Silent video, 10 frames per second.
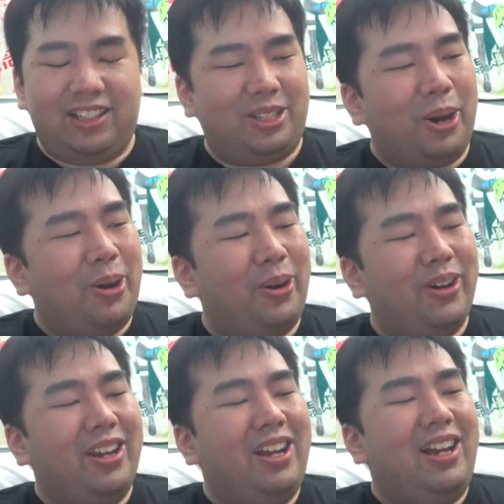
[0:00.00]
So,
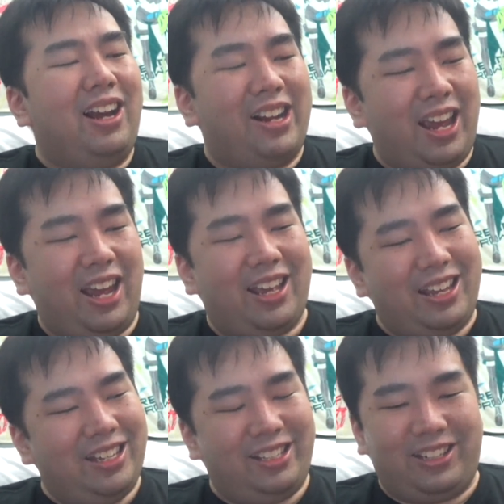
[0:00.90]
okay,
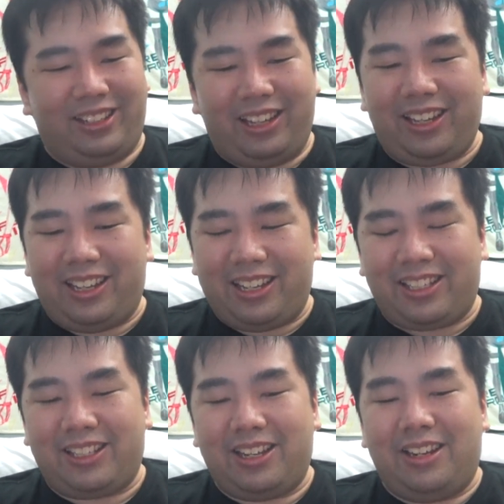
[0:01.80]
so the thing
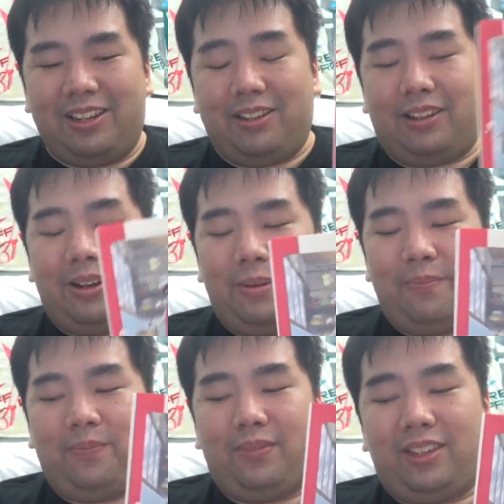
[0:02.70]
is,
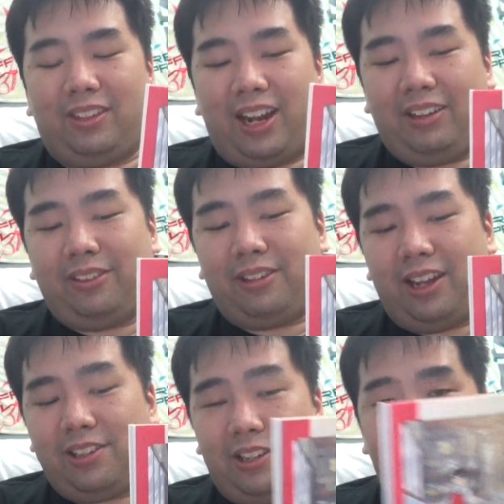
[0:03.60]
Um, the title
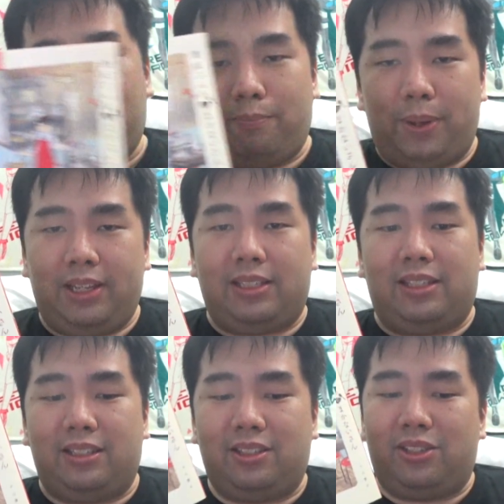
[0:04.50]
actually depicts
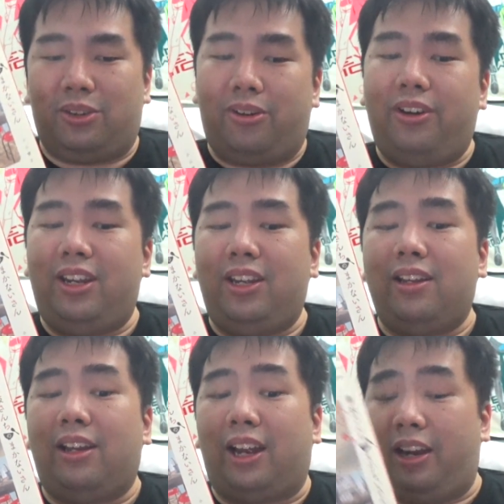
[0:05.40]
the
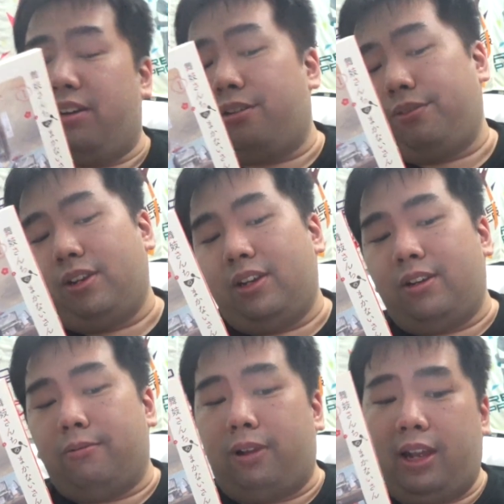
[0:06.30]
story, kind of,
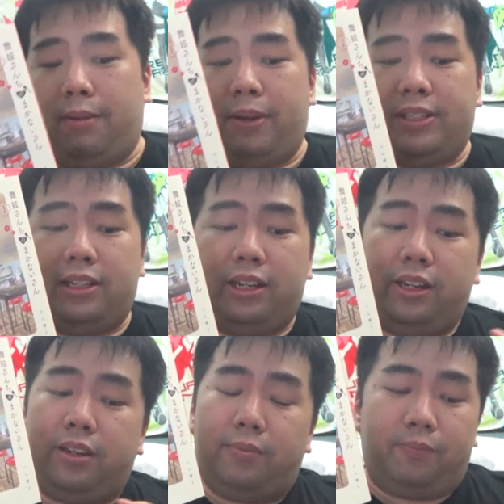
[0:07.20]
where
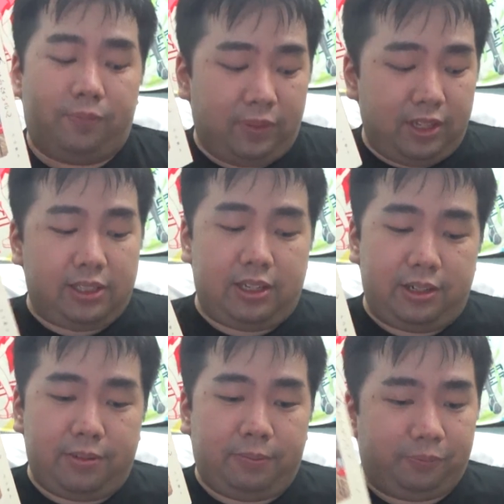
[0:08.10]
basically this
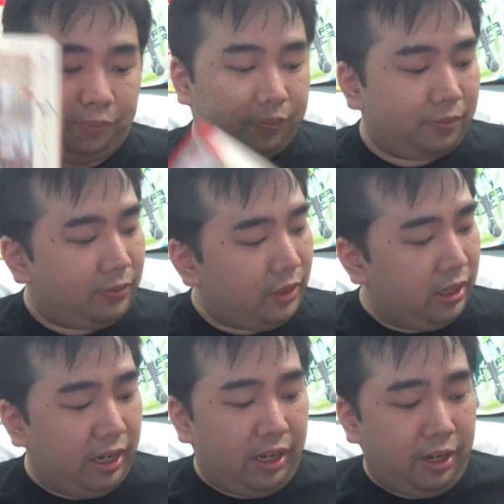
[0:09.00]
girl
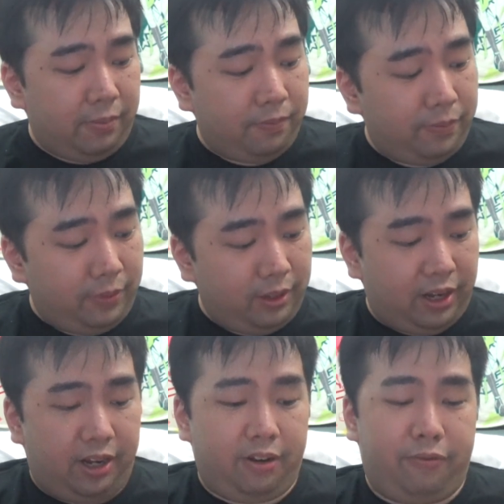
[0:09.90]
um,
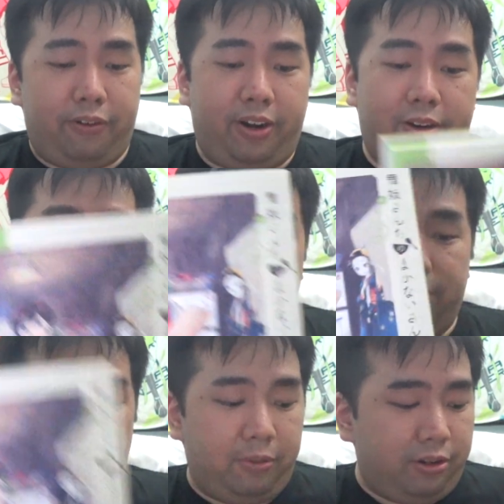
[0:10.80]
and her friend. Okay,
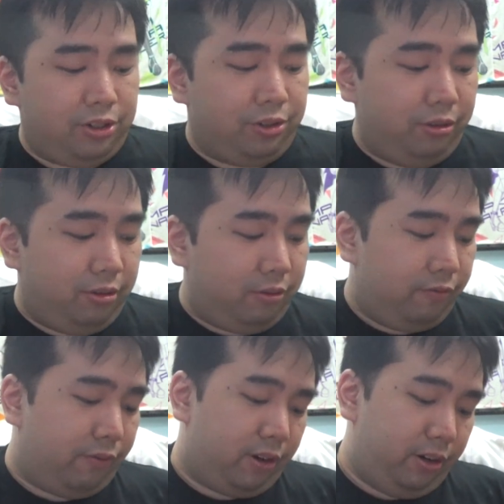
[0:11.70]
so I'm gonna show you
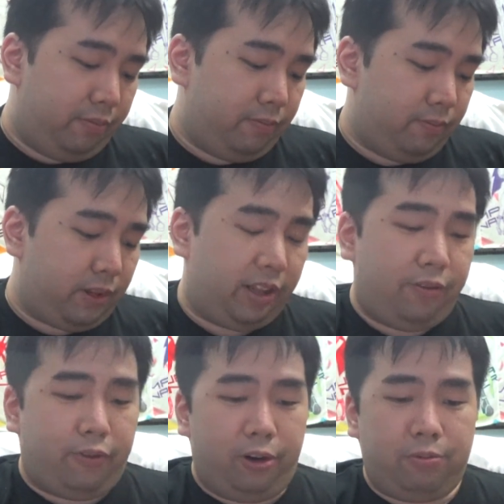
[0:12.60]
volume. I
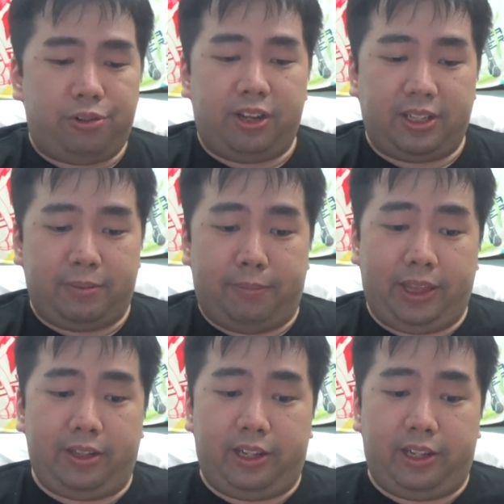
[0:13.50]
think volume three has the better